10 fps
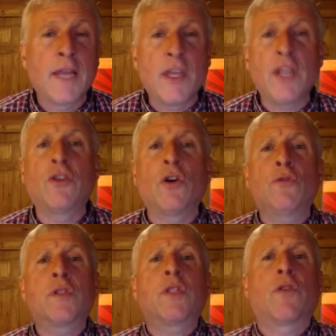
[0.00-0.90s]
And then he
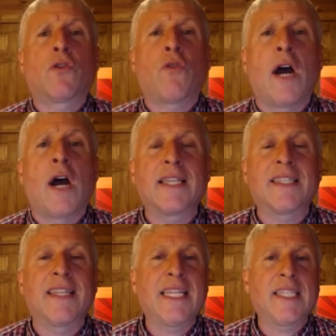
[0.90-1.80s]
goes to the
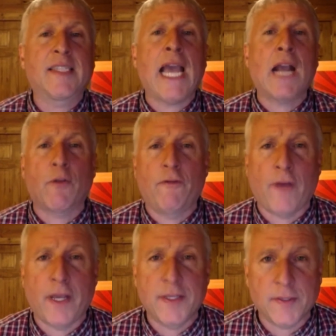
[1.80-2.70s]
cross and he
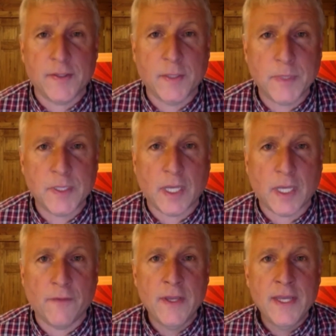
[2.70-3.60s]
sacrifices
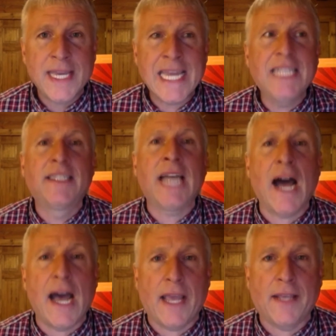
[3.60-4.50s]
himself. He
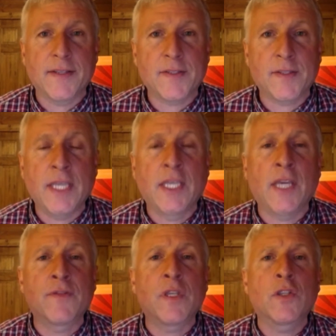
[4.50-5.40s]
dies. He
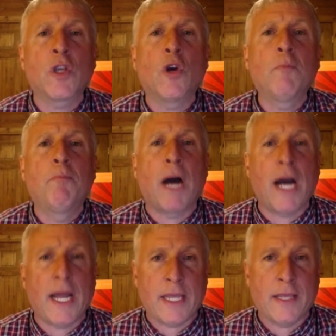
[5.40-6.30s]
gives his own
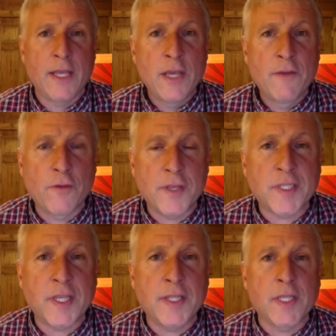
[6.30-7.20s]
body for
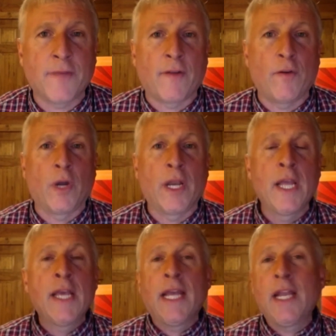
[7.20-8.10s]
the sins of everyone.
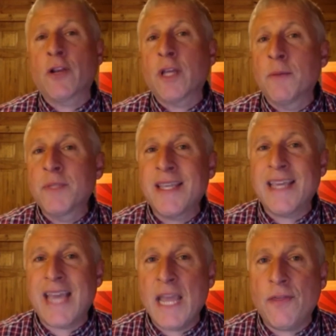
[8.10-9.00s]
And here comes
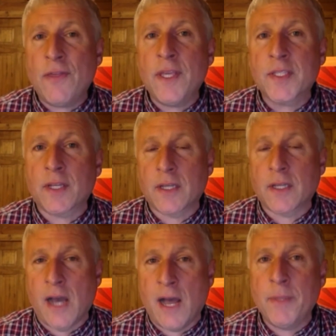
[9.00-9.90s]
the atheistic,
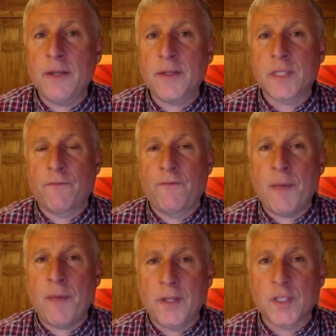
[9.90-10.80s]
communist,
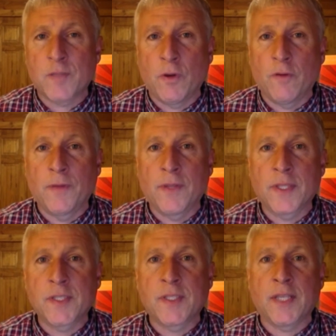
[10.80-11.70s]
feminist movement
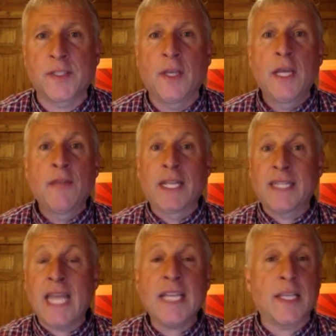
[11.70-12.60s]

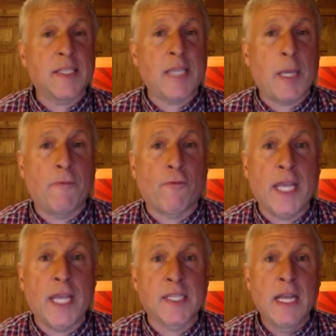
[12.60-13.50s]
that takes that same
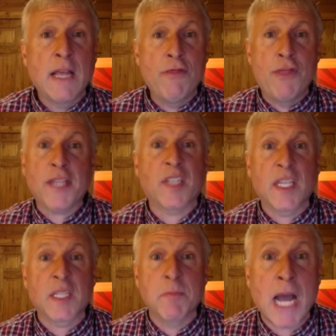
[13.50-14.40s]
phrase,
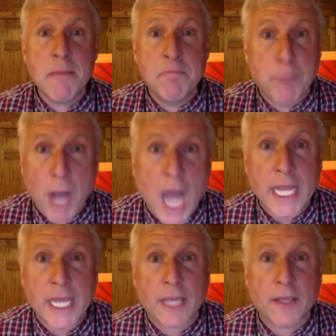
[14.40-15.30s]
this is my
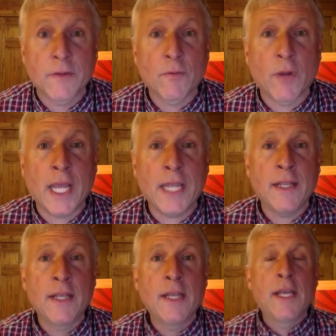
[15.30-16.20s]
body, right?